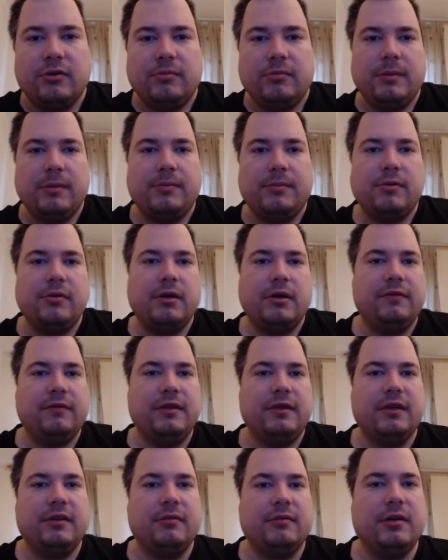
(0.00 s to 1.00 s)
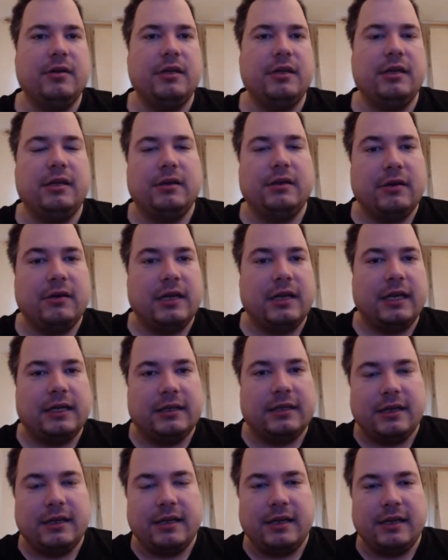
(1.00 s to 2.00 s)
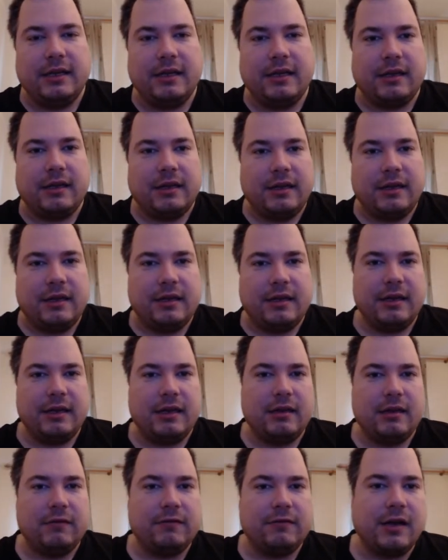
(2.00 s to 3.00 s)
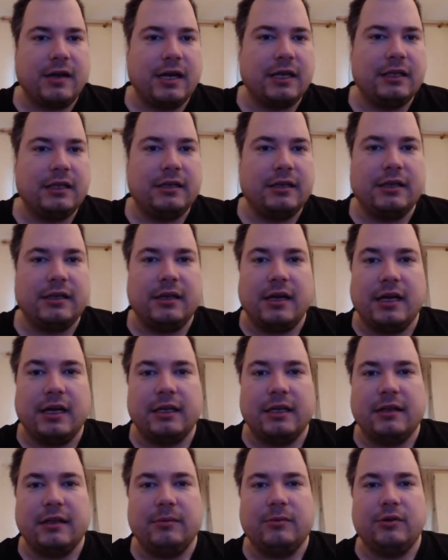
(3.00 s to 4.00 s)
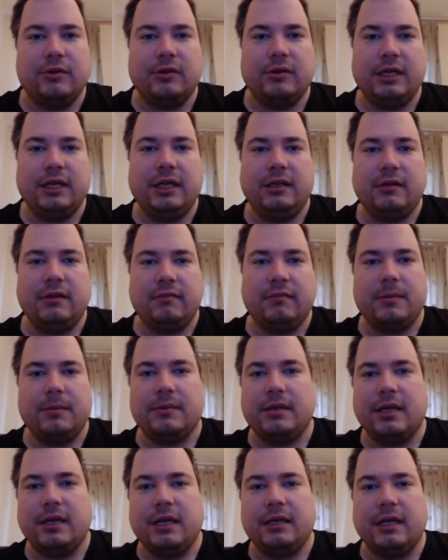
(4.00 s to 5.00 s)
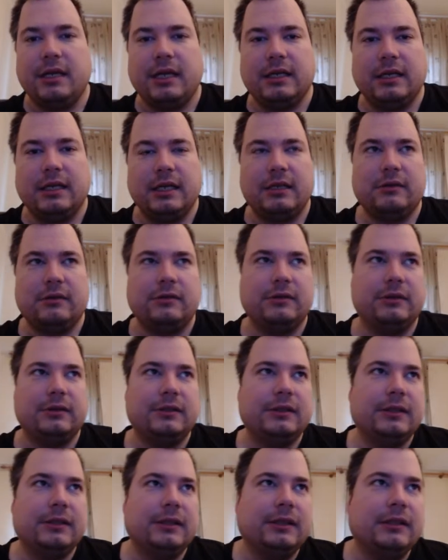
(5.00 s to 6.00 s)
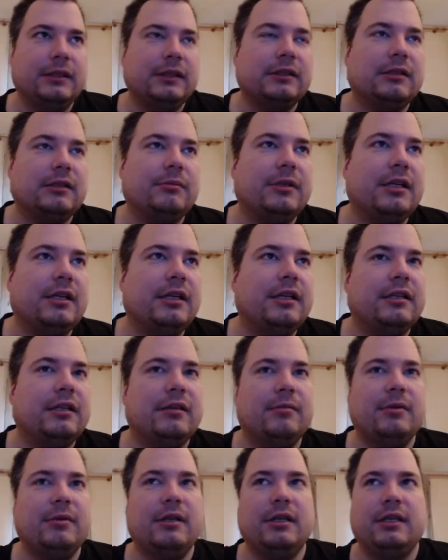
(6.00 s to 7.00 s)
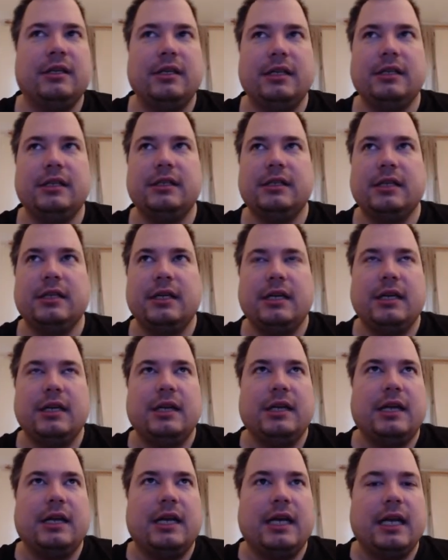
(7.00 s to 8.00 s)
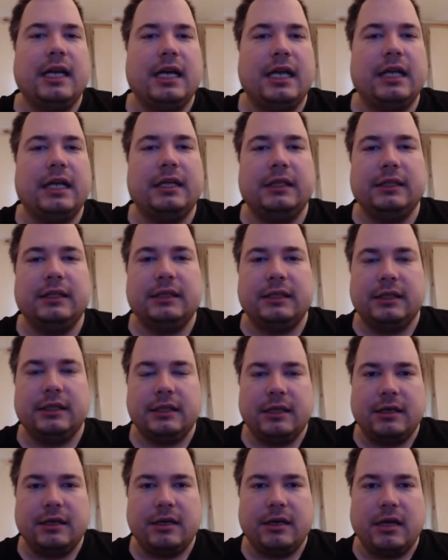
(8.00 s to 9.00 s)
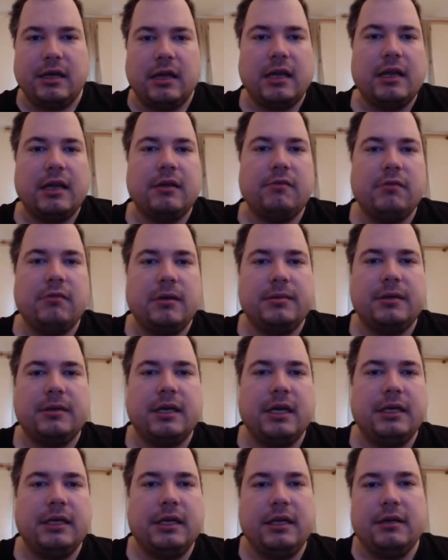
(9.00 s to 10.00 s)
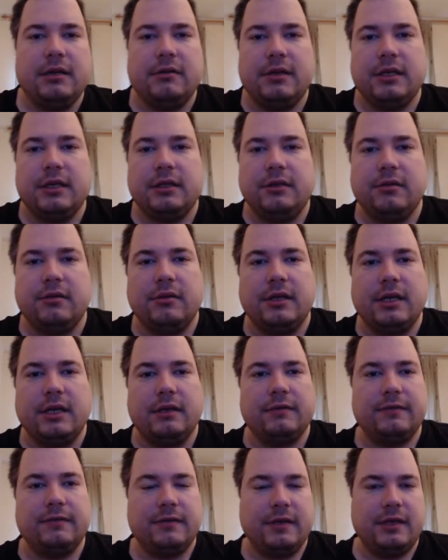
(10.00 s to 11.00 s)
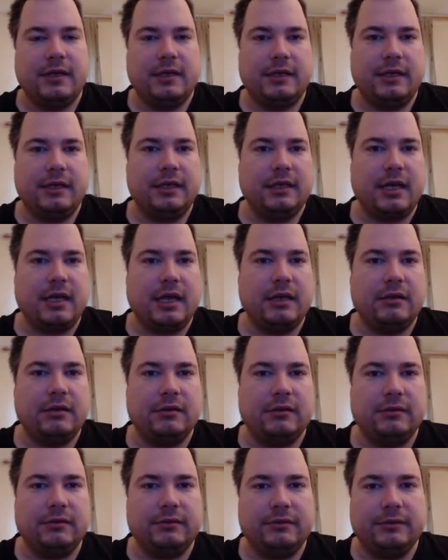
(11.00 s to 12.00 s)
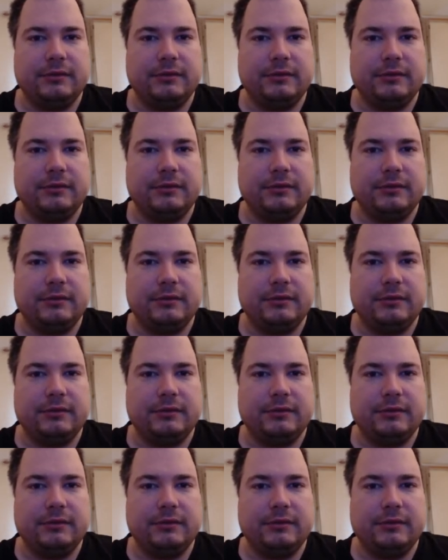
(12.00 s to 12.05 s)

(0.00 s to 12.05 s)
people who have disability, or like I said, they have hard time to read the website like that, or some other disabilities. And a lot of websites in US don't have this kind of